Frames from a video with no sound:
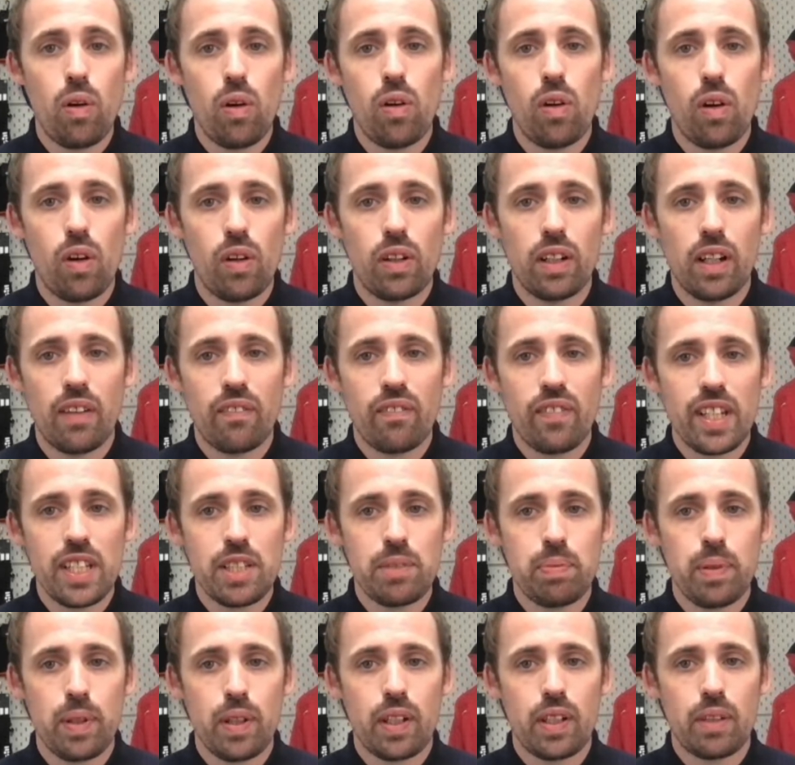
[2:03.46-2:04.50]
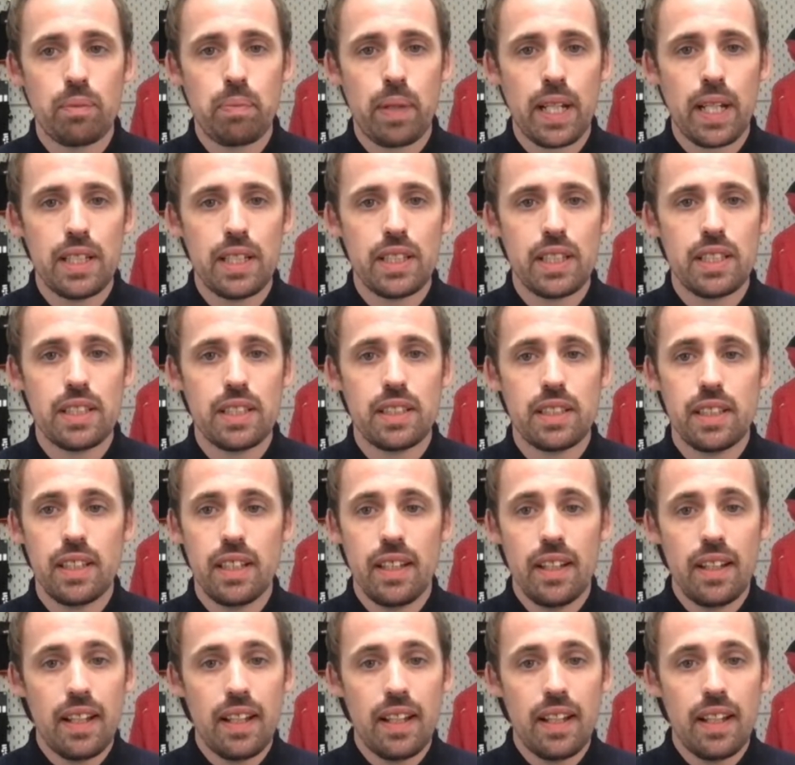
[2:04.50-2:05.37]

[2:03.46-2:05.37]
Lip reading: or on our Facebook pages